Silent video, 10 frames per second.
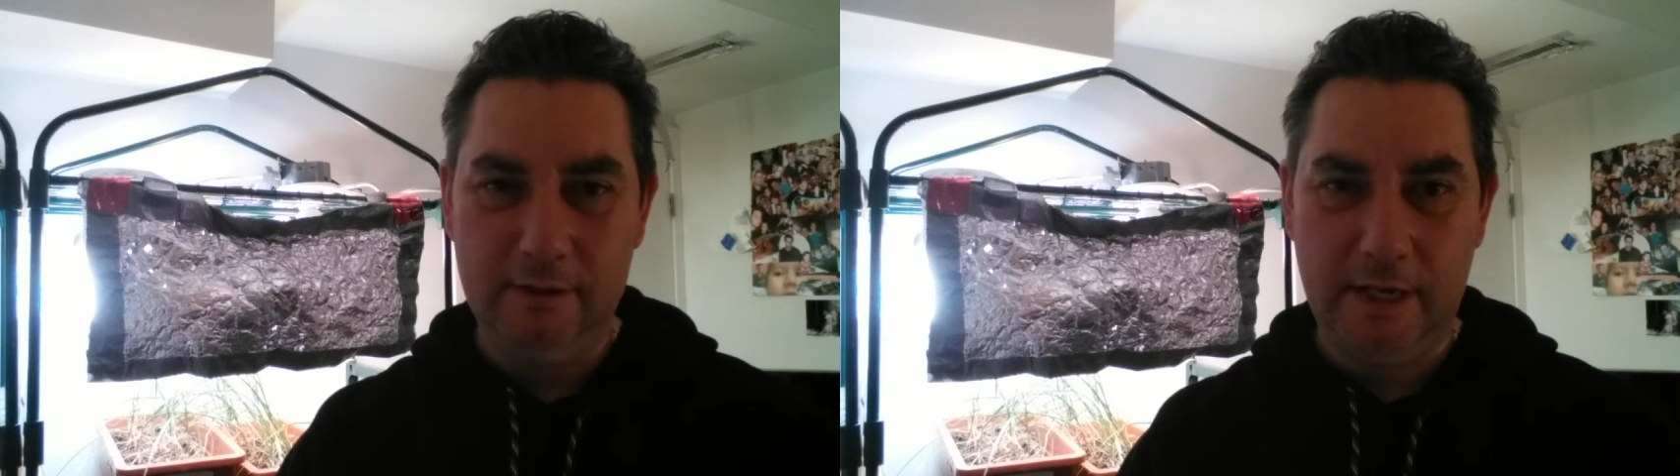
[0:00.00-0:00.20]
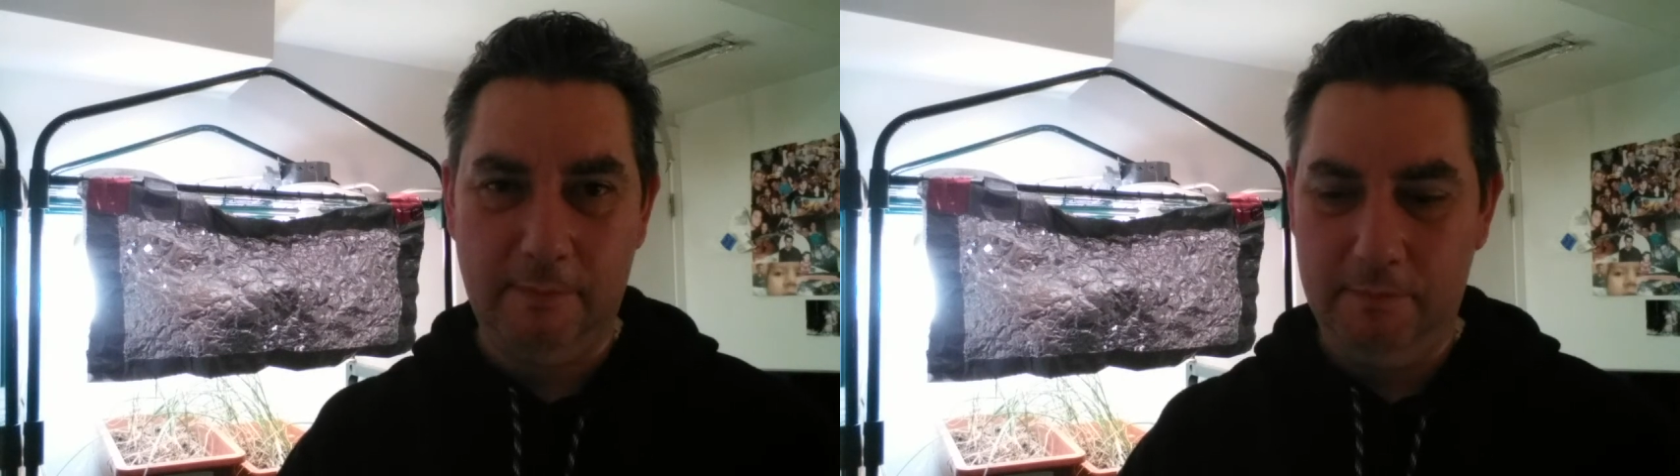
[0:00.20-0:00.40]

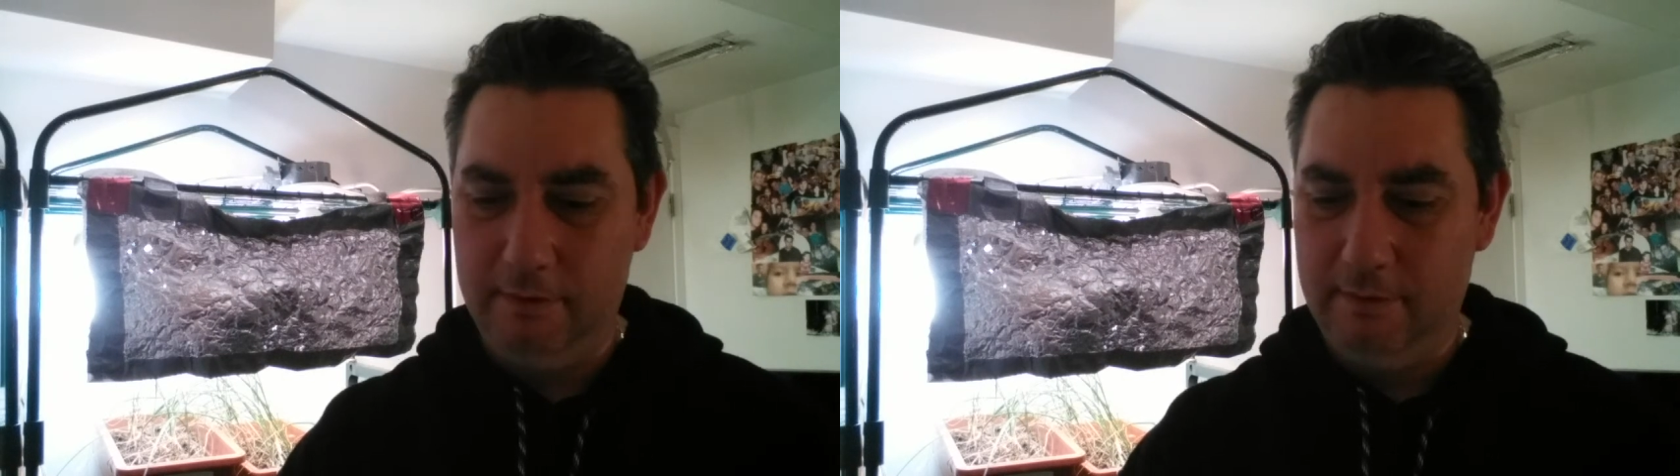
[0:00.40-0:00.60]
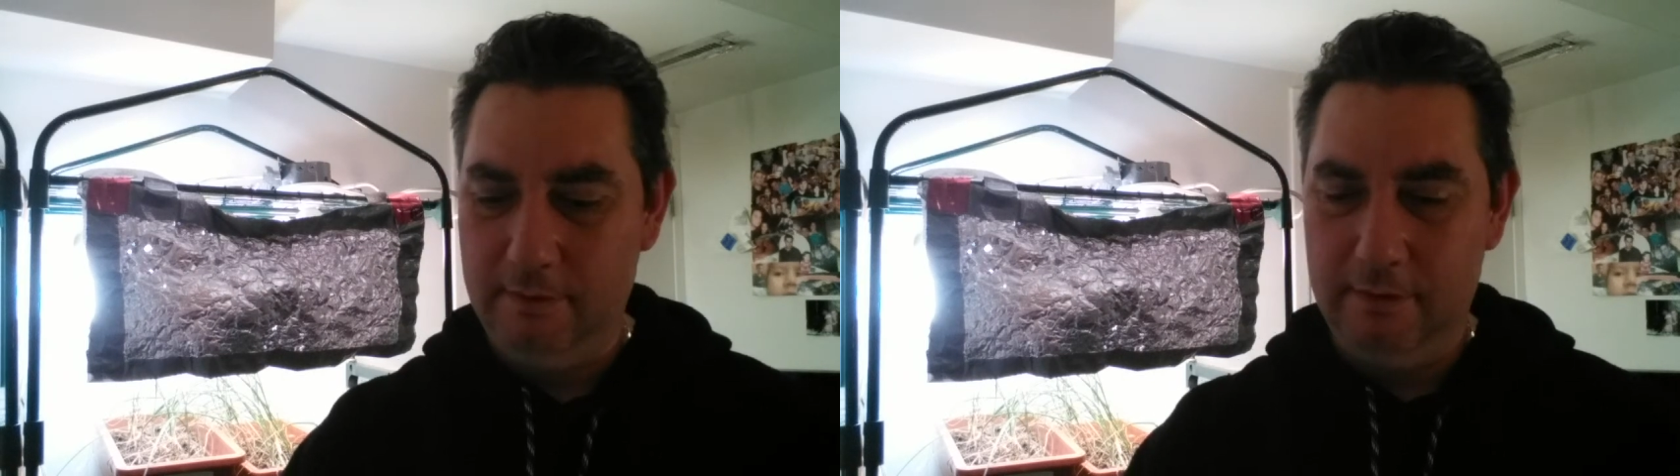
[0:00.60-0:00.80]
type.
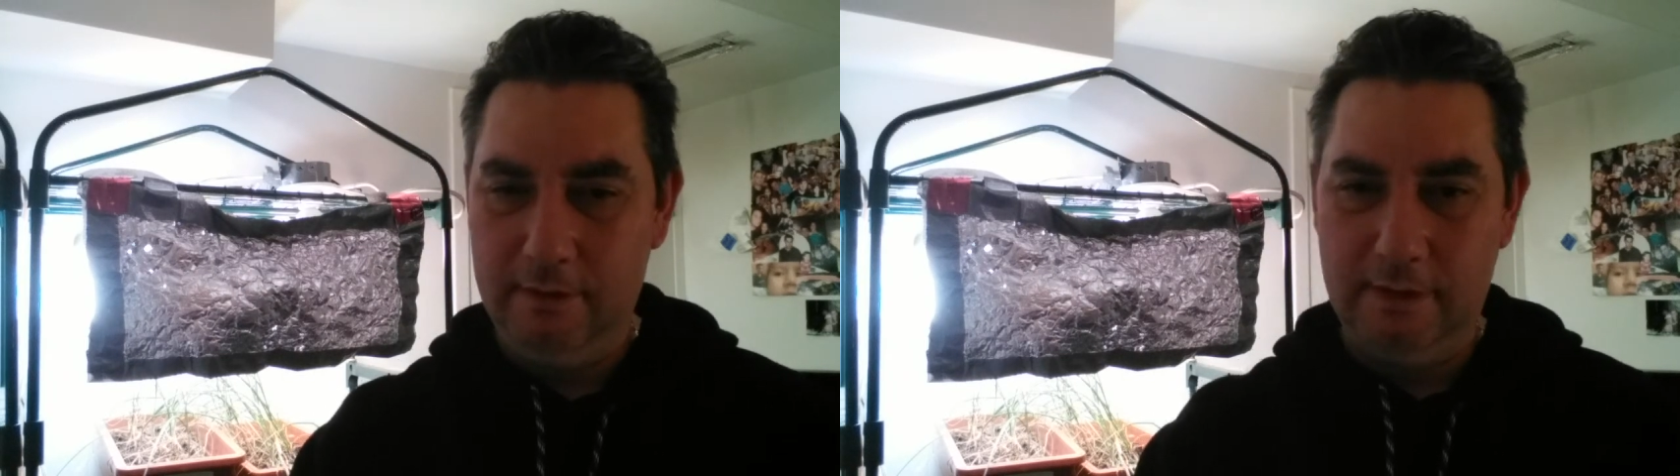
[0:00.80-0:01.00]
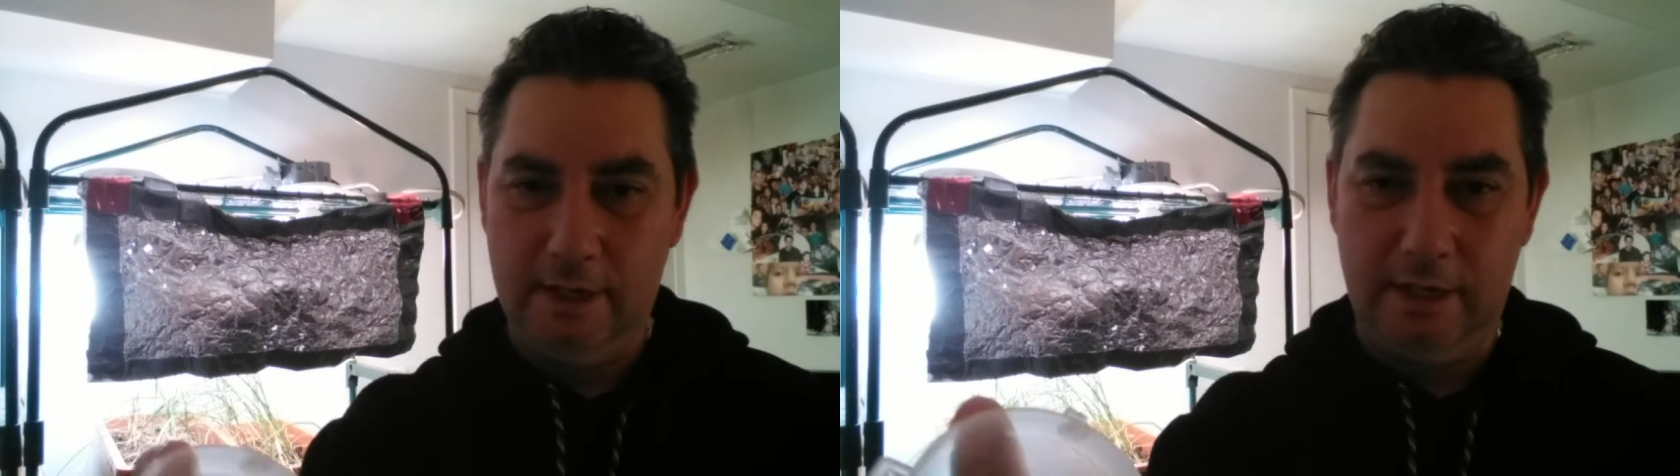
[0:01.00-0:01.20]

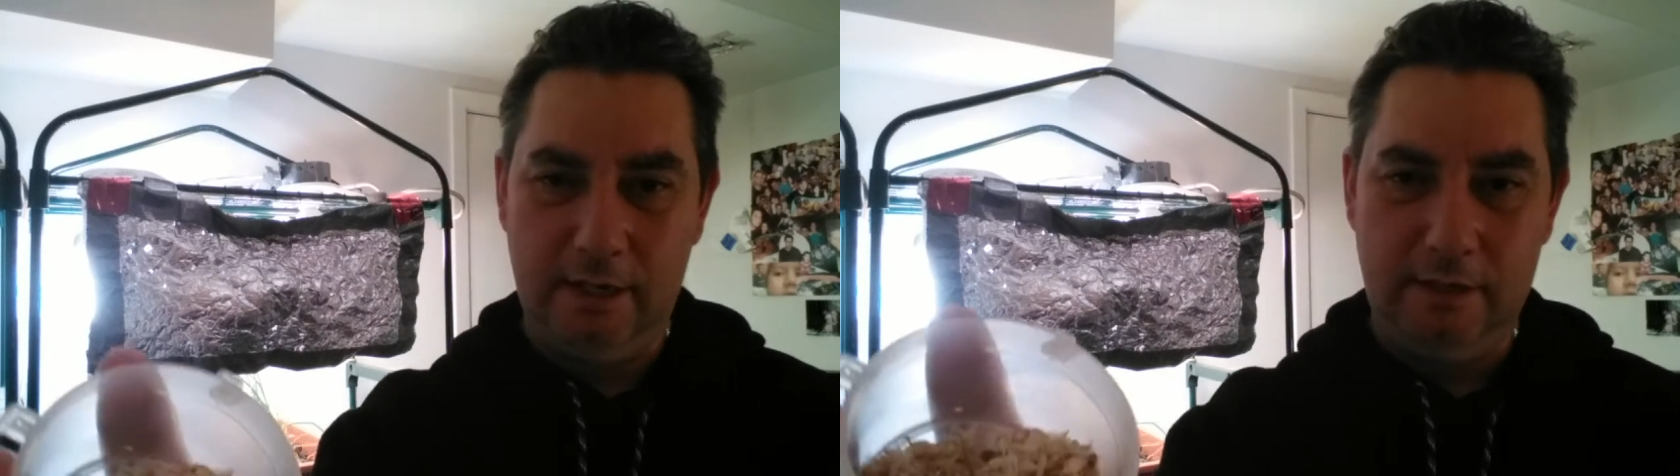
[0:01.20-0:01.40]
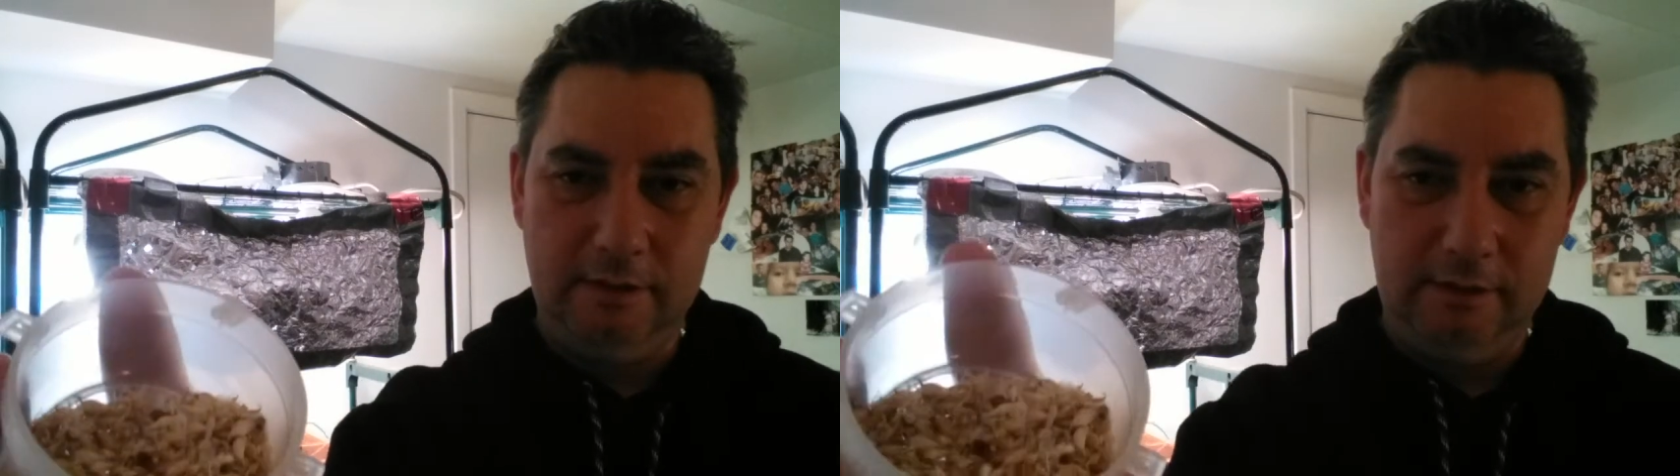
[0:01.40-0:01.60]

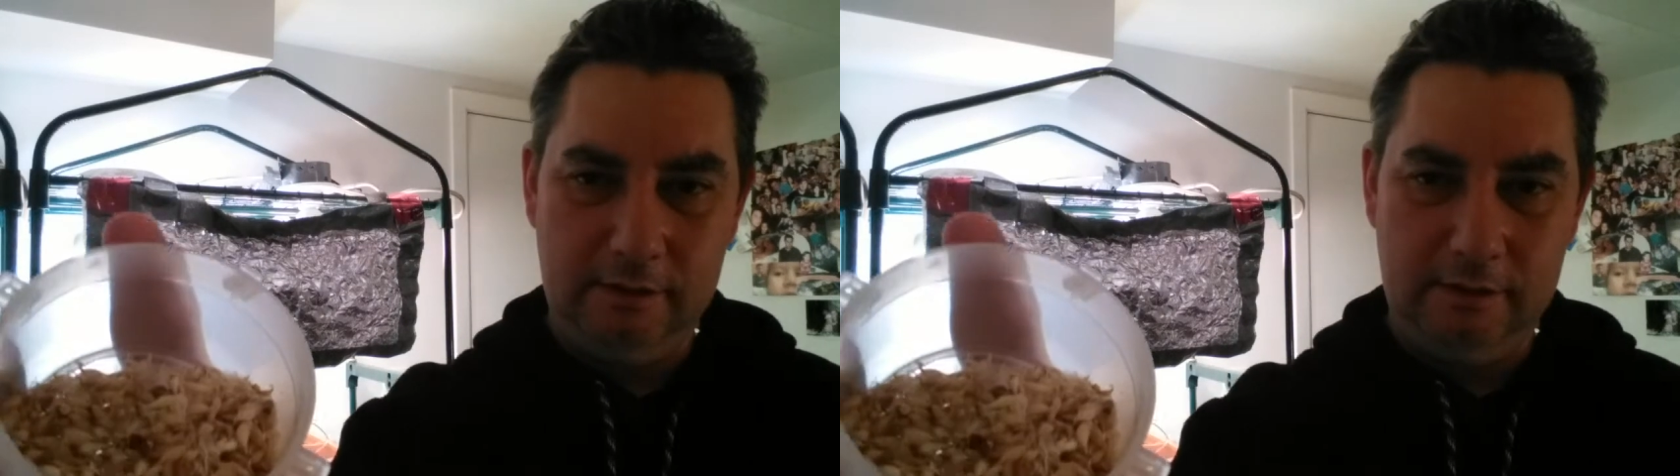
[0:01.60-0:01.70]
And